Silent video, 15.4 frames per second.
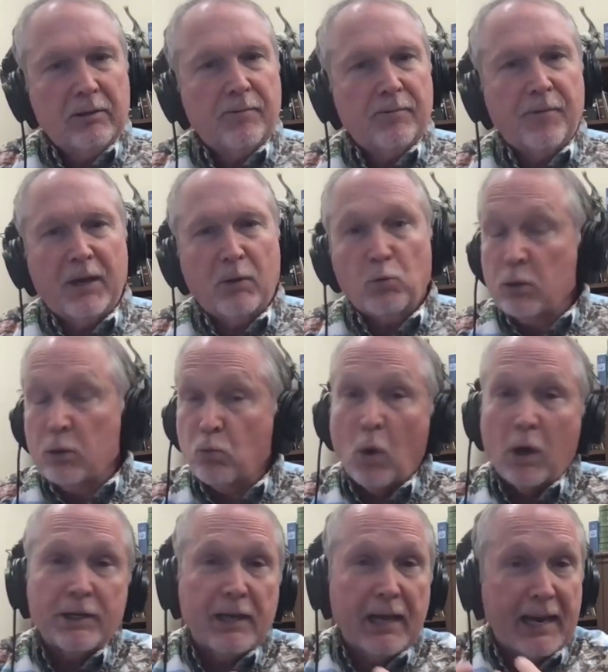that would
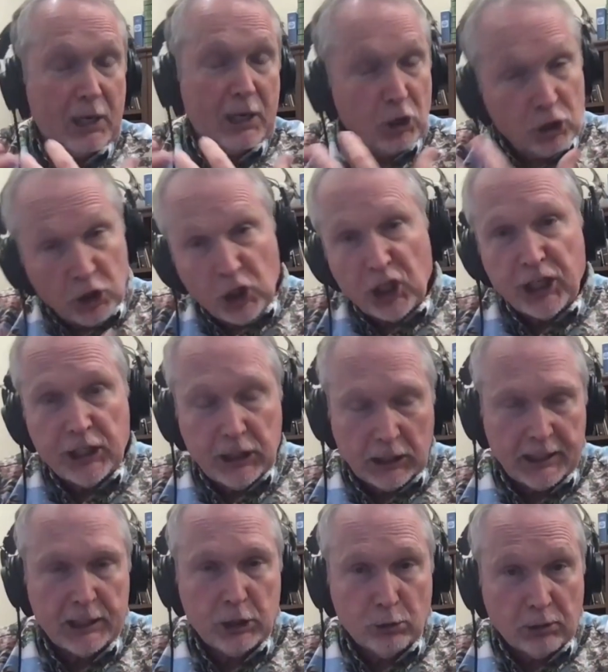one day could
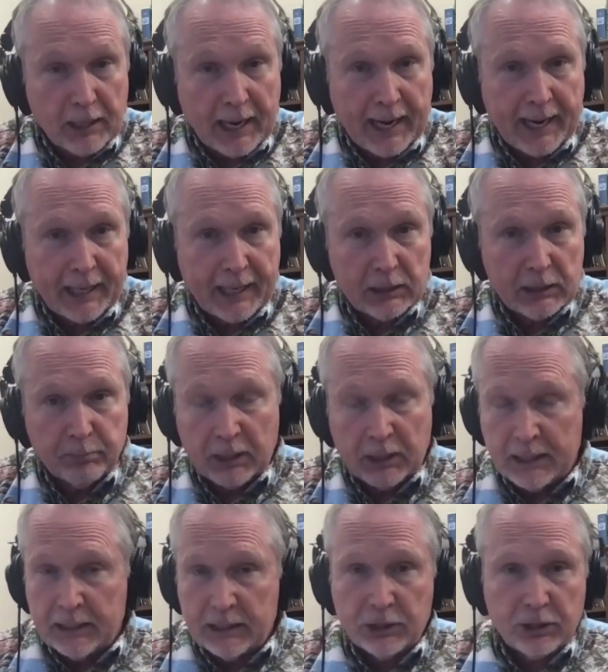lead to an act, but
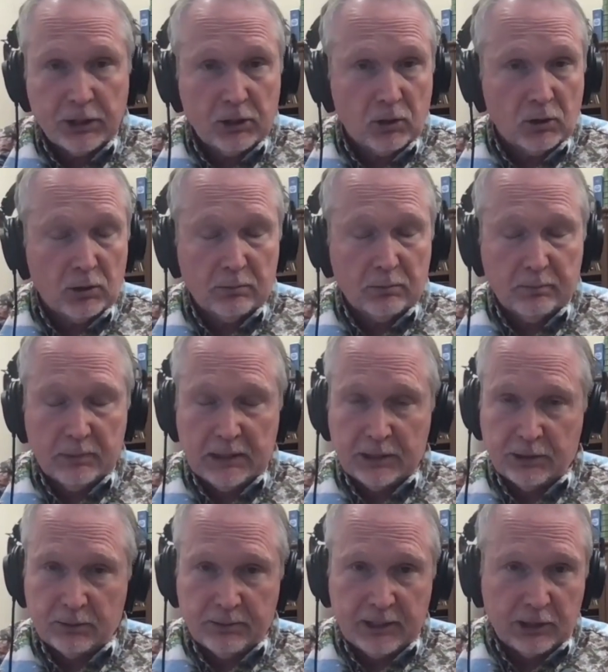it still
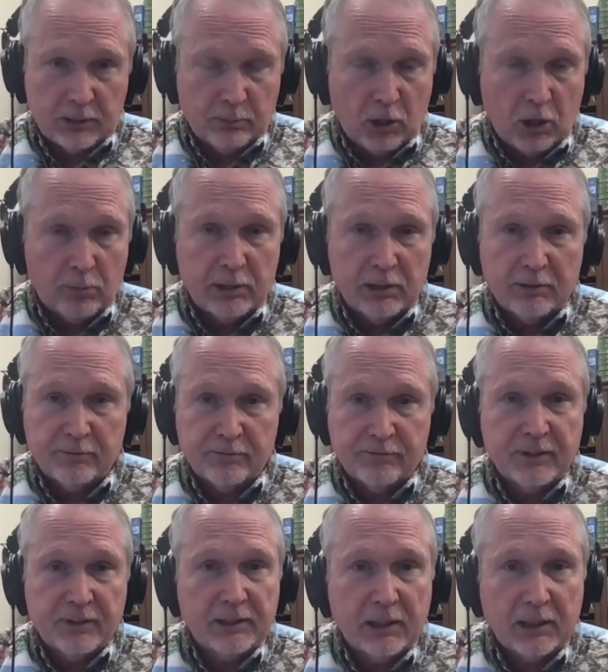is a moment of
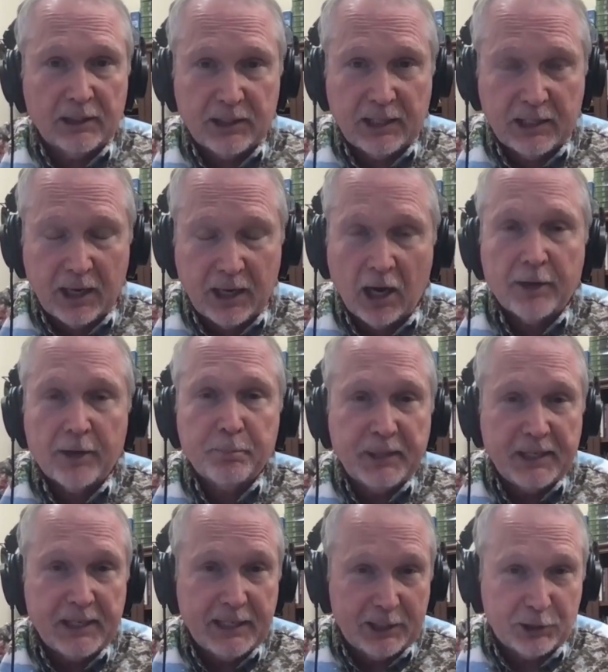
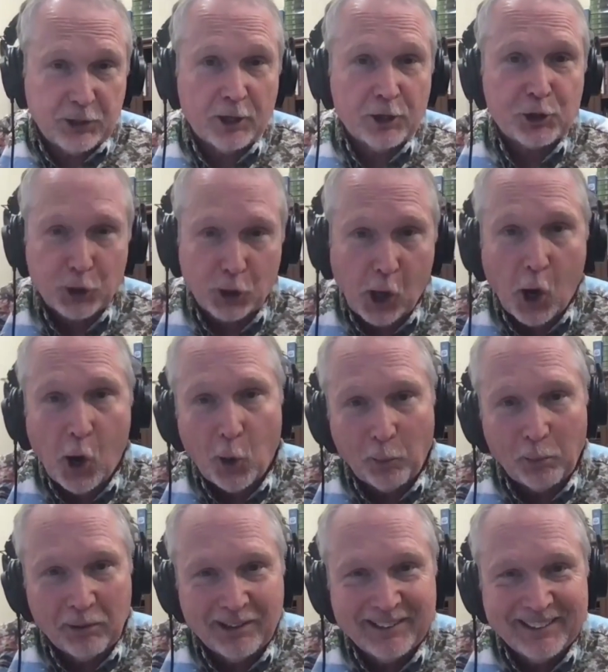unpeace,
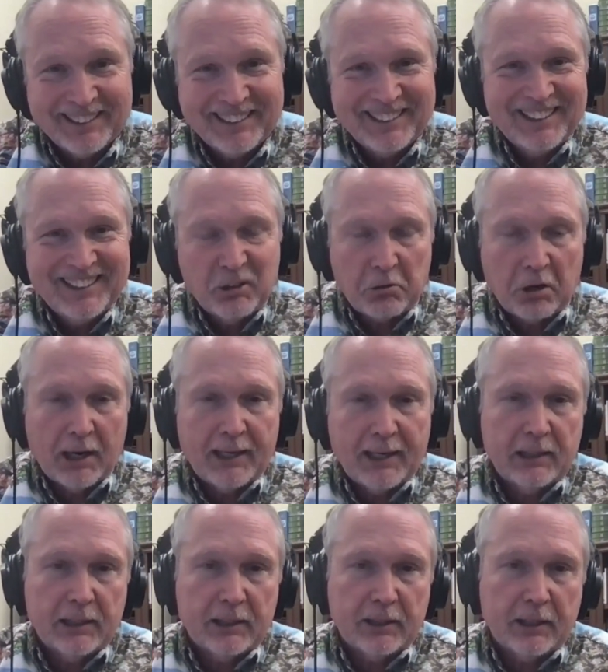unshalom,
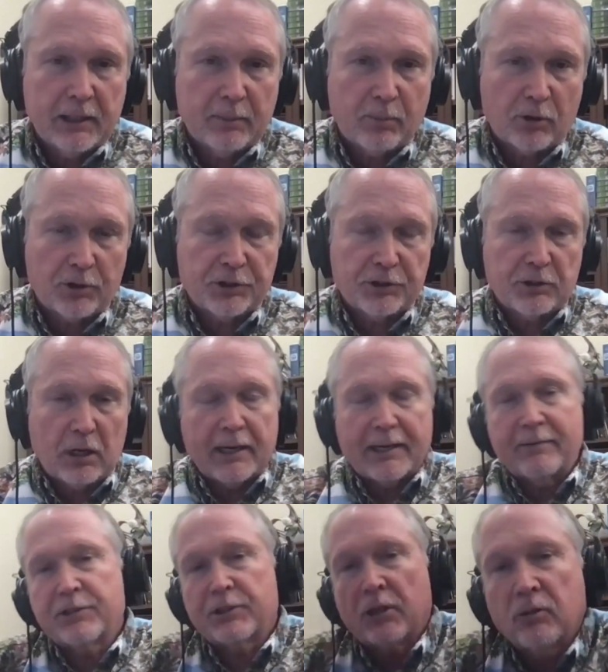right, in a person's
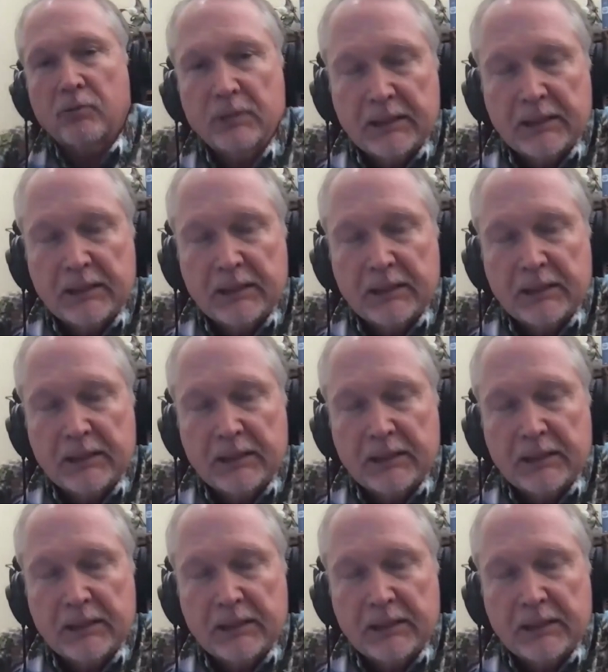life. So